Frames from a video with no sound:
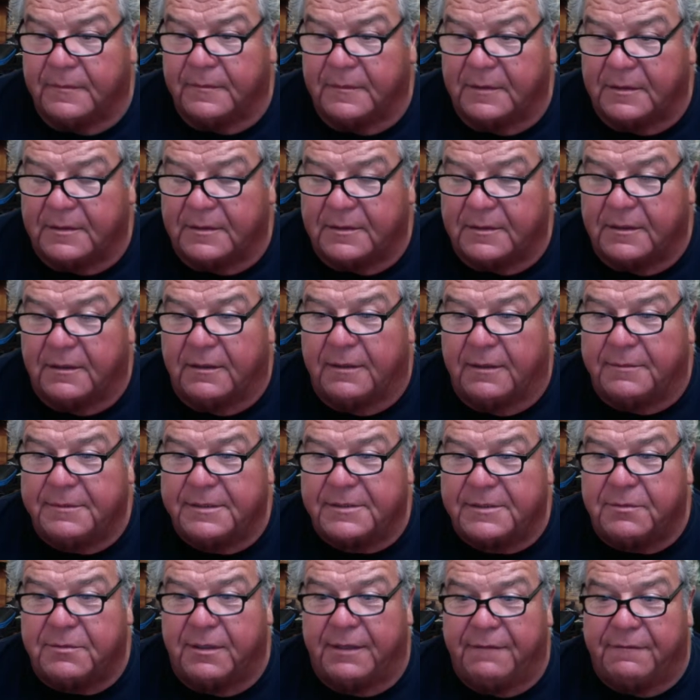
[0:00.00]
So I'm
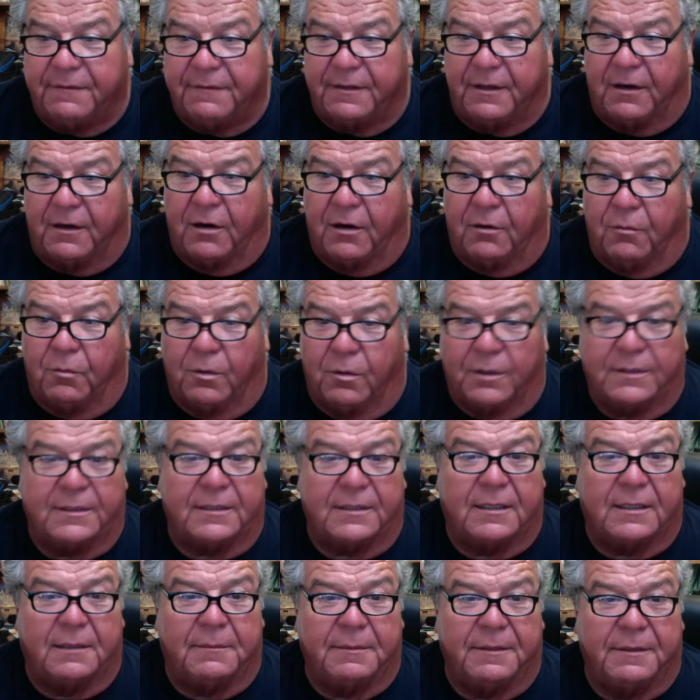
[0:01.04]
just waiting for the artwork to
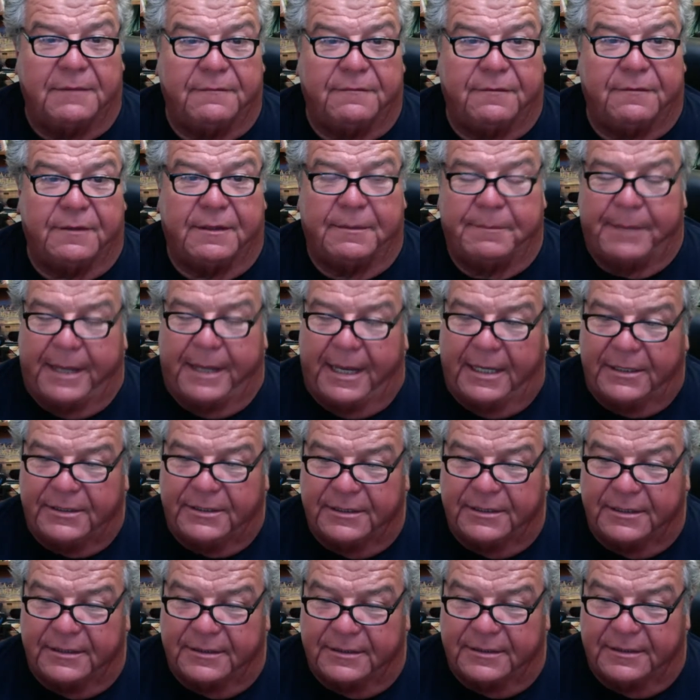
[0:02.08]
come in for the
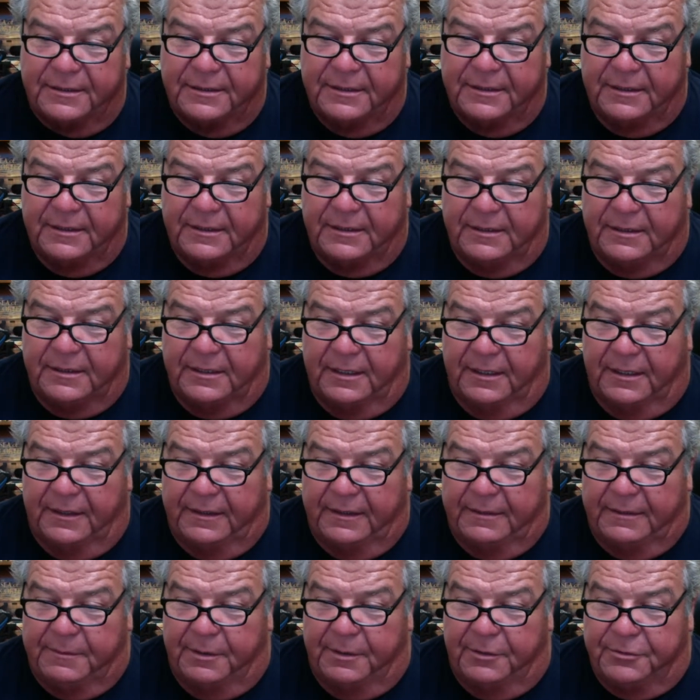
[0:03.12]
badges and the
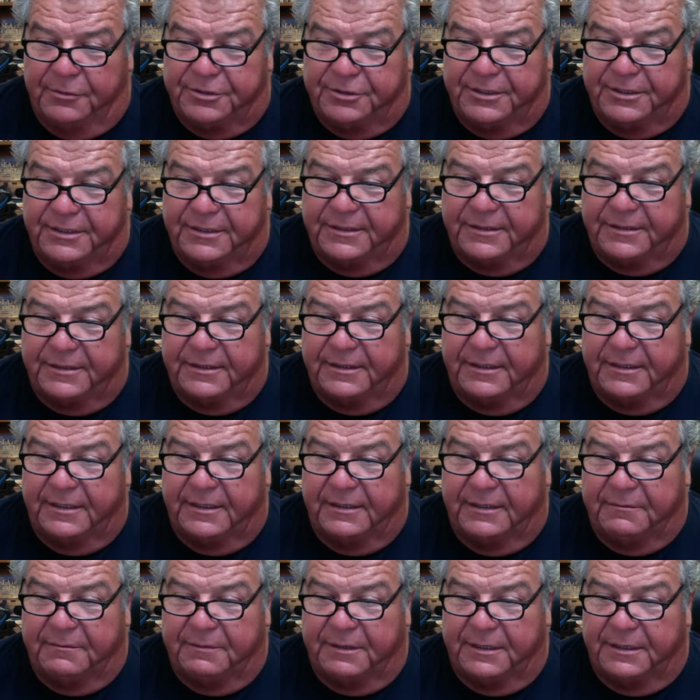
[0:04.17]
emojis, and
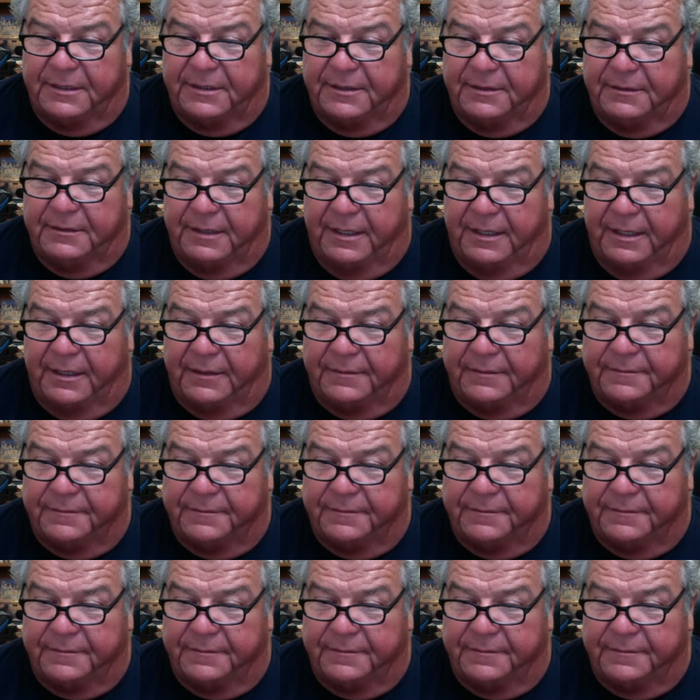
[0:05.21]
then we can do that.